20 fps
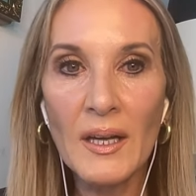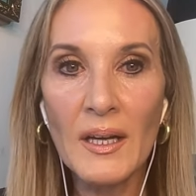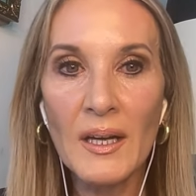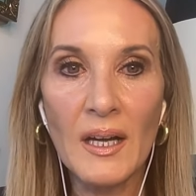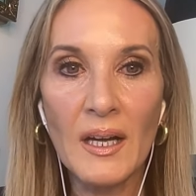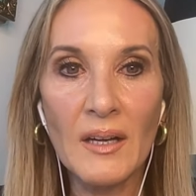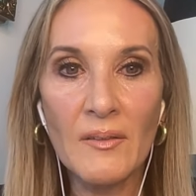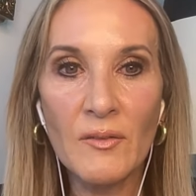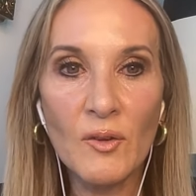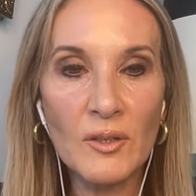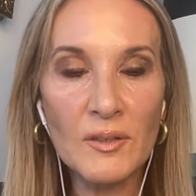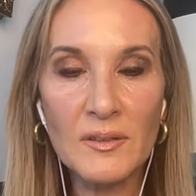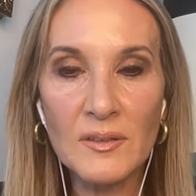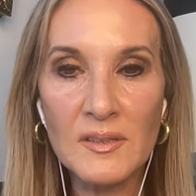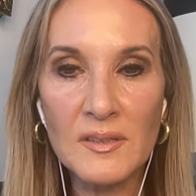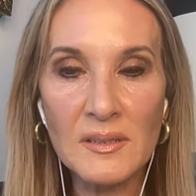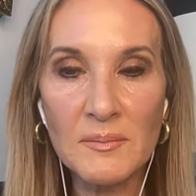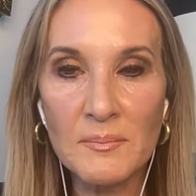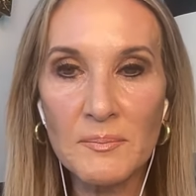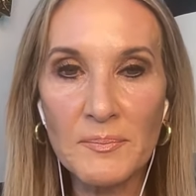I've got this,
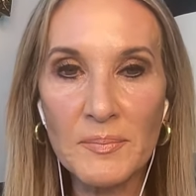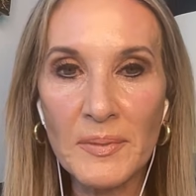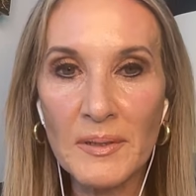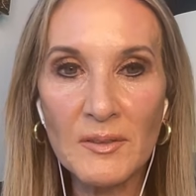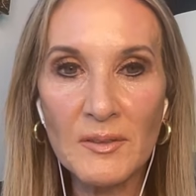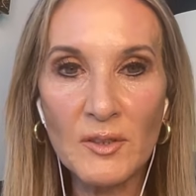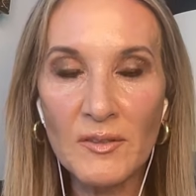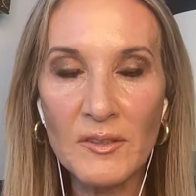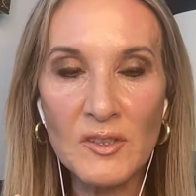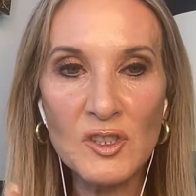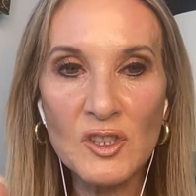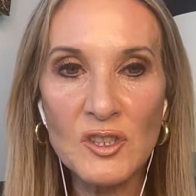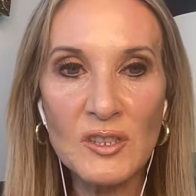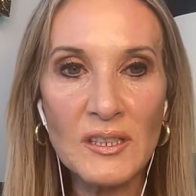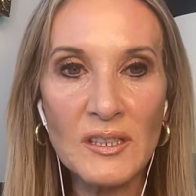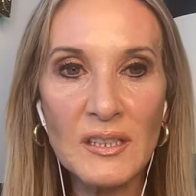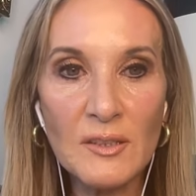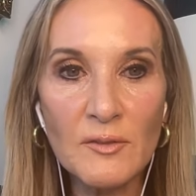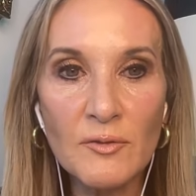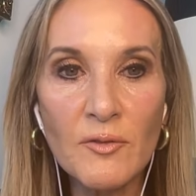uh, you know, this
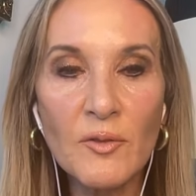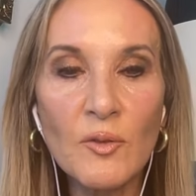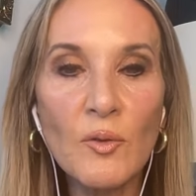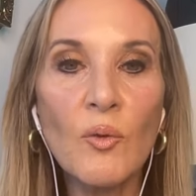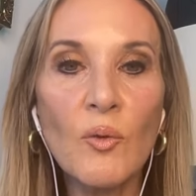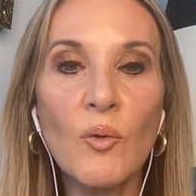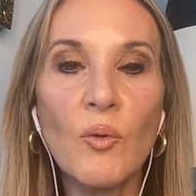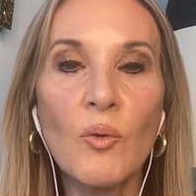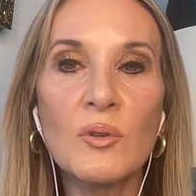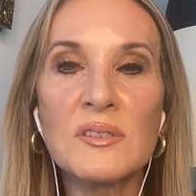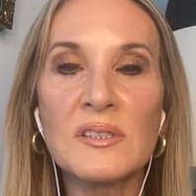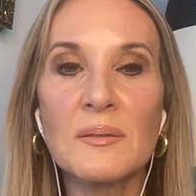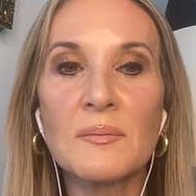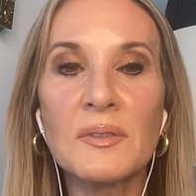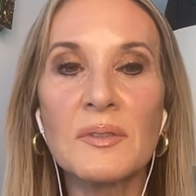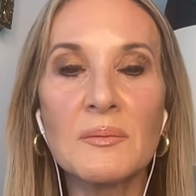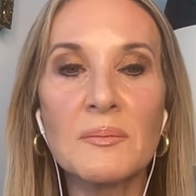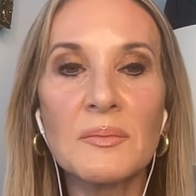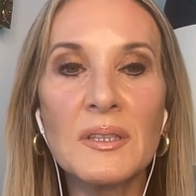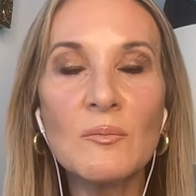genetic flaw or
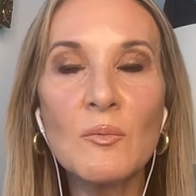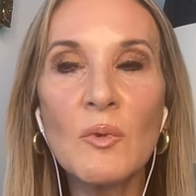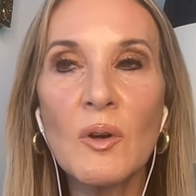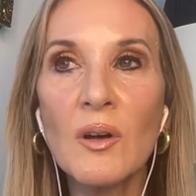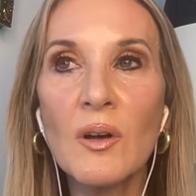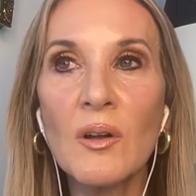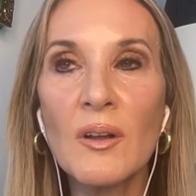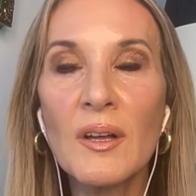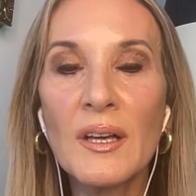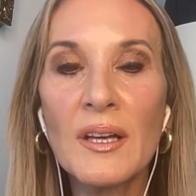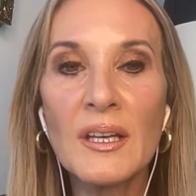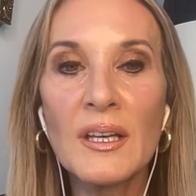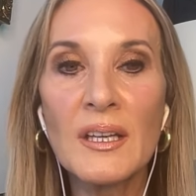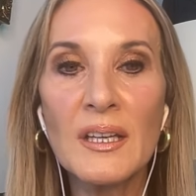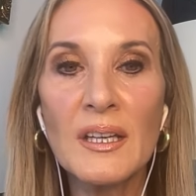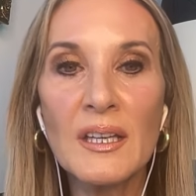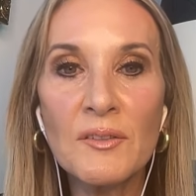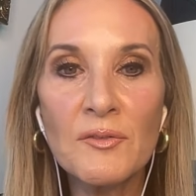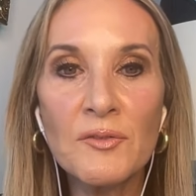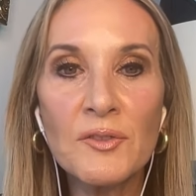something. Meanwhile,
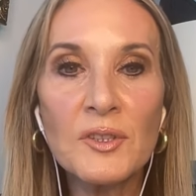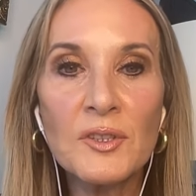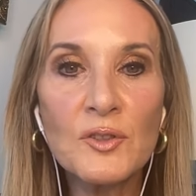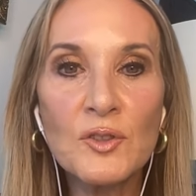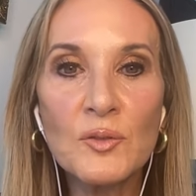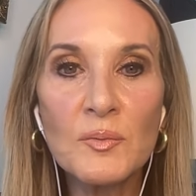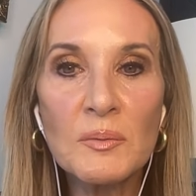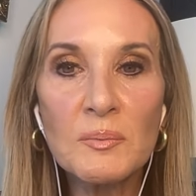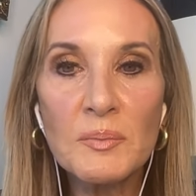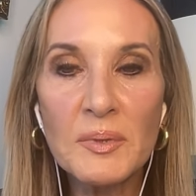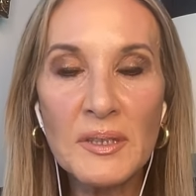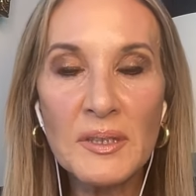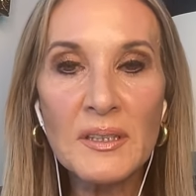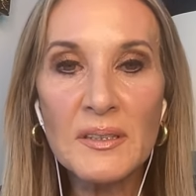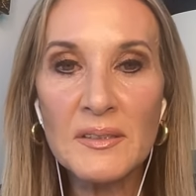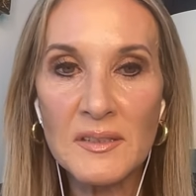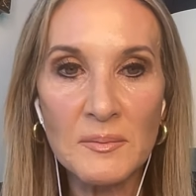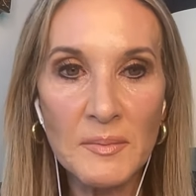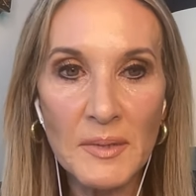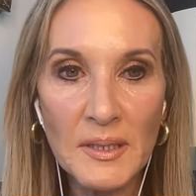every human being is
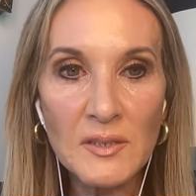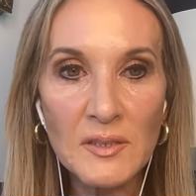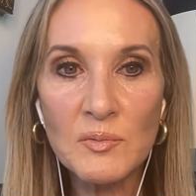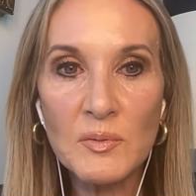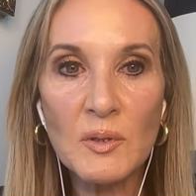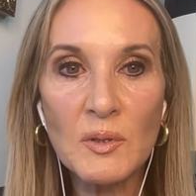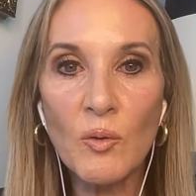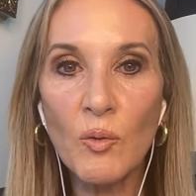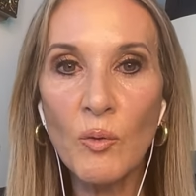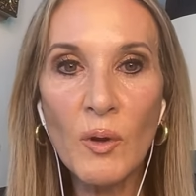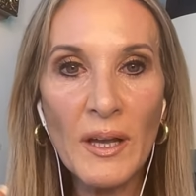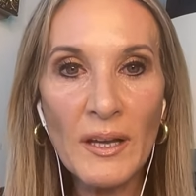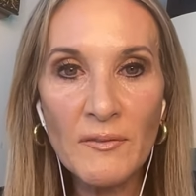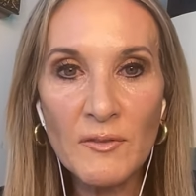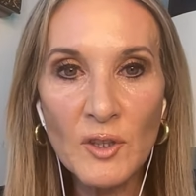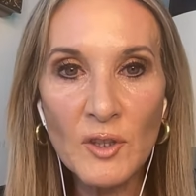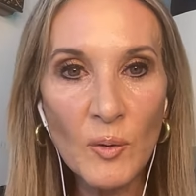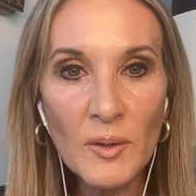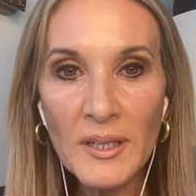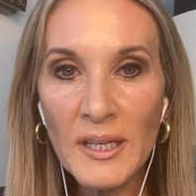a mess. We all have, no
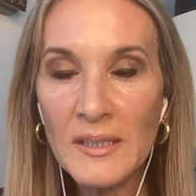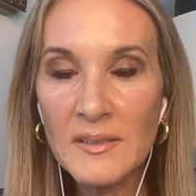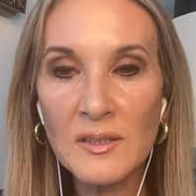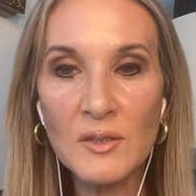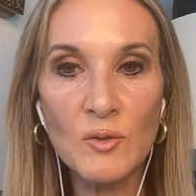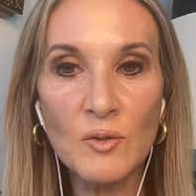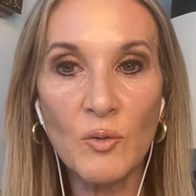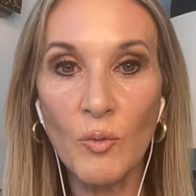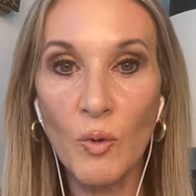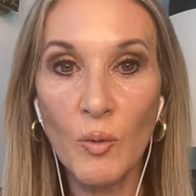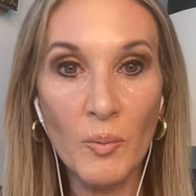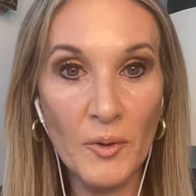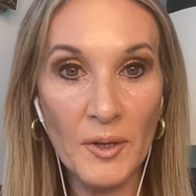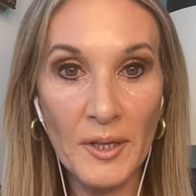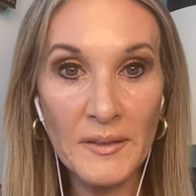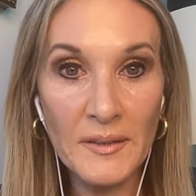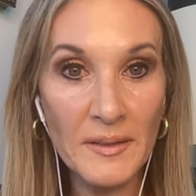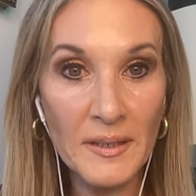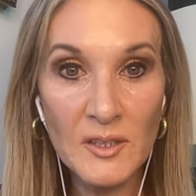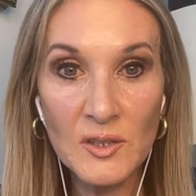one has a normal brain.
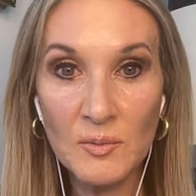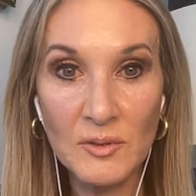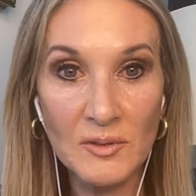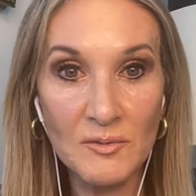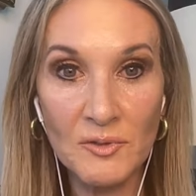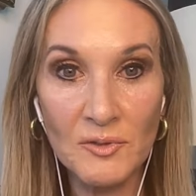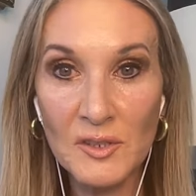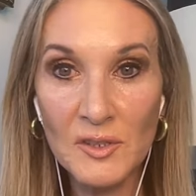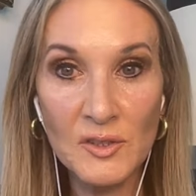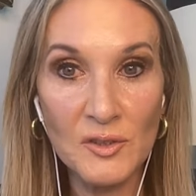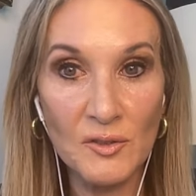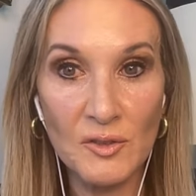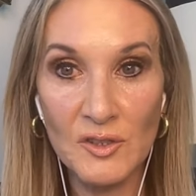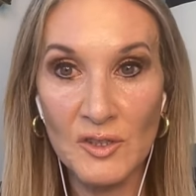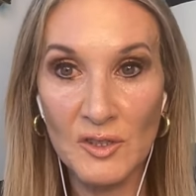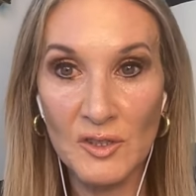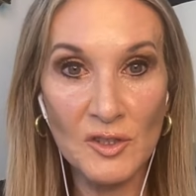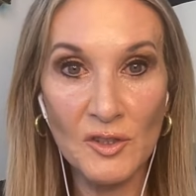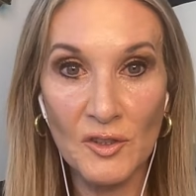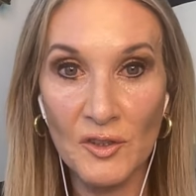That's what research has
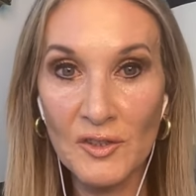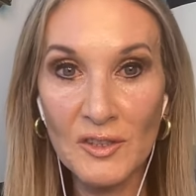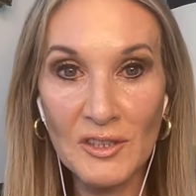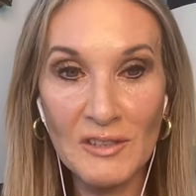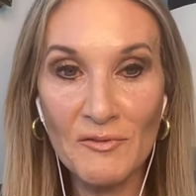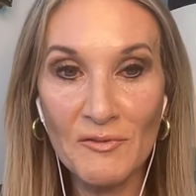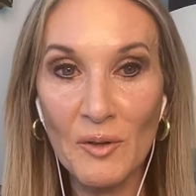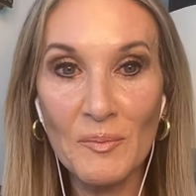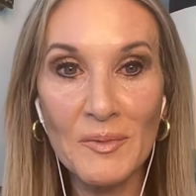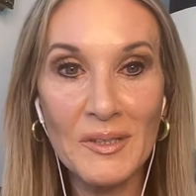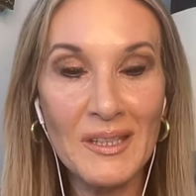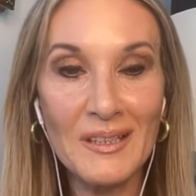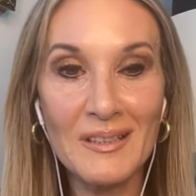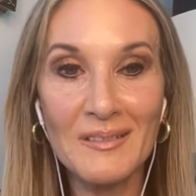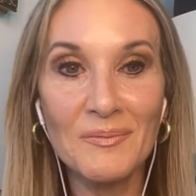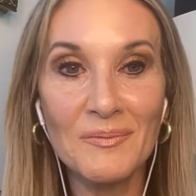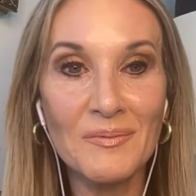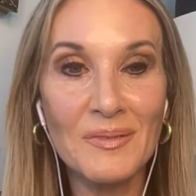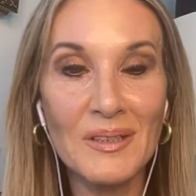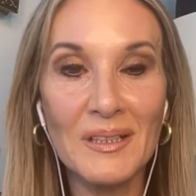shown, probably
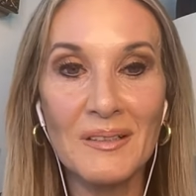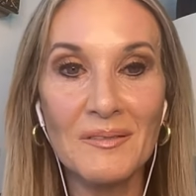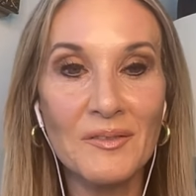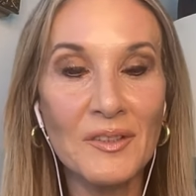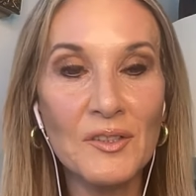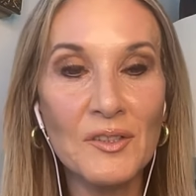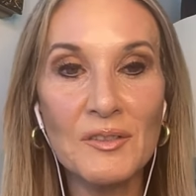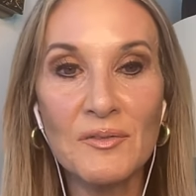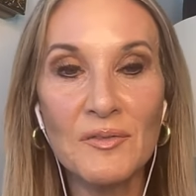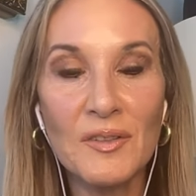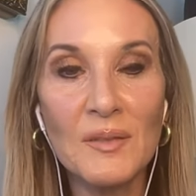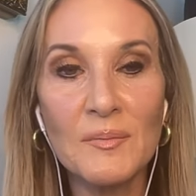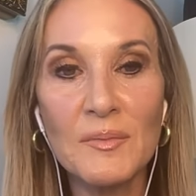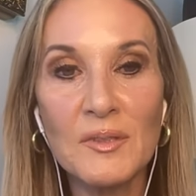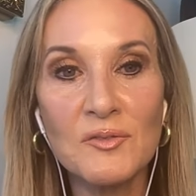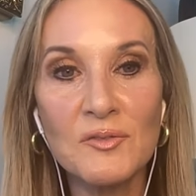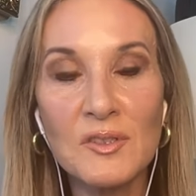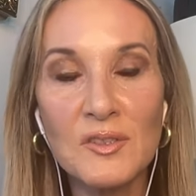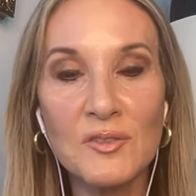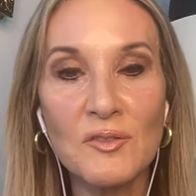mm. a, a very famous
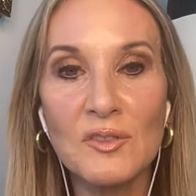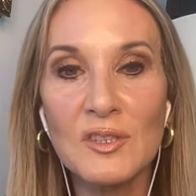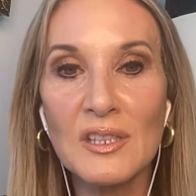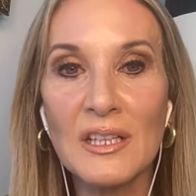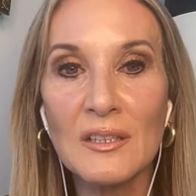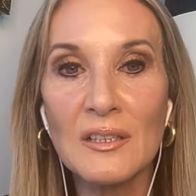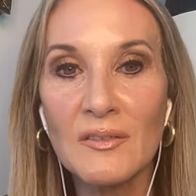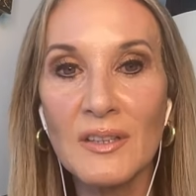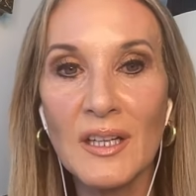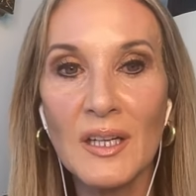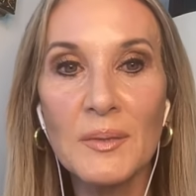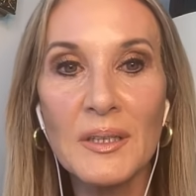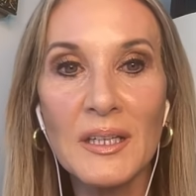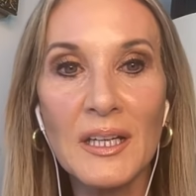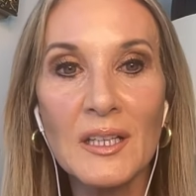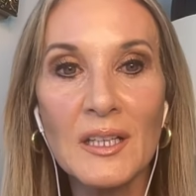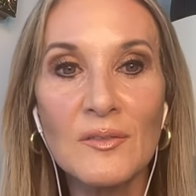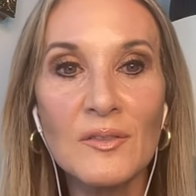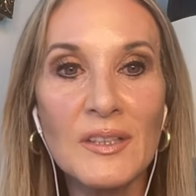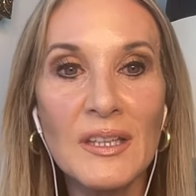research out of coming out
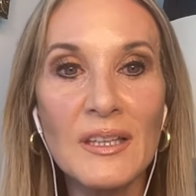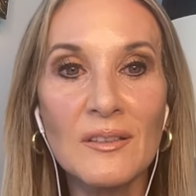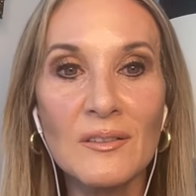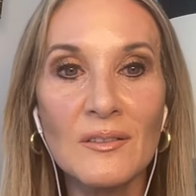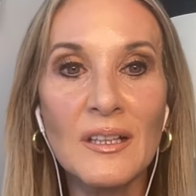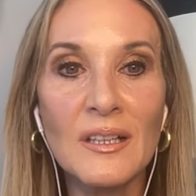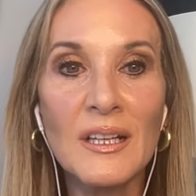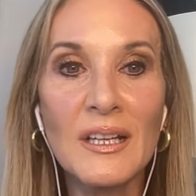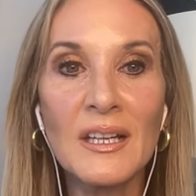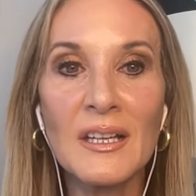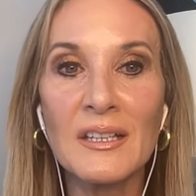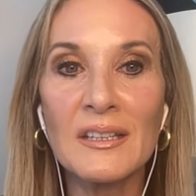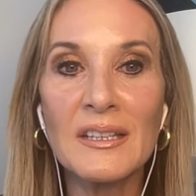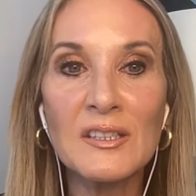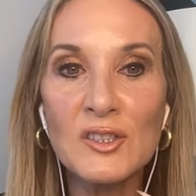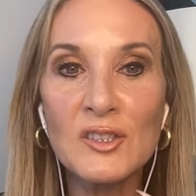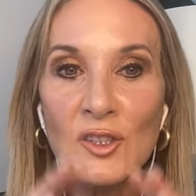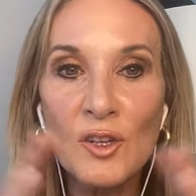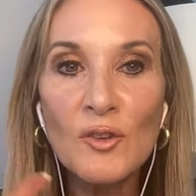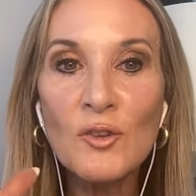of Yale. There's
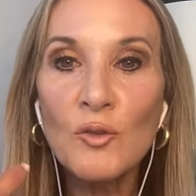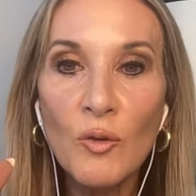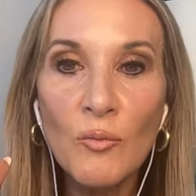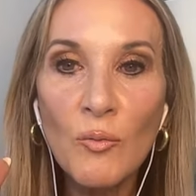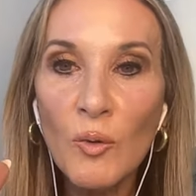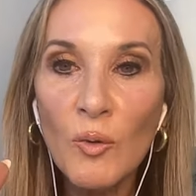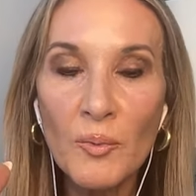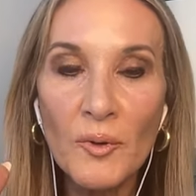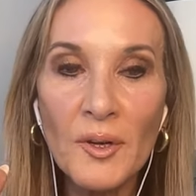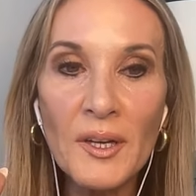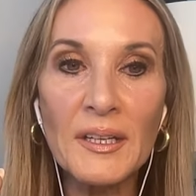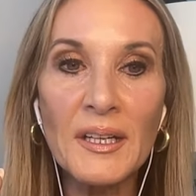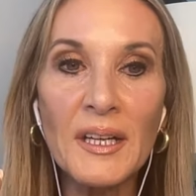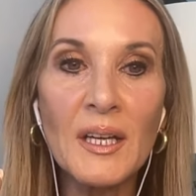no normal brain.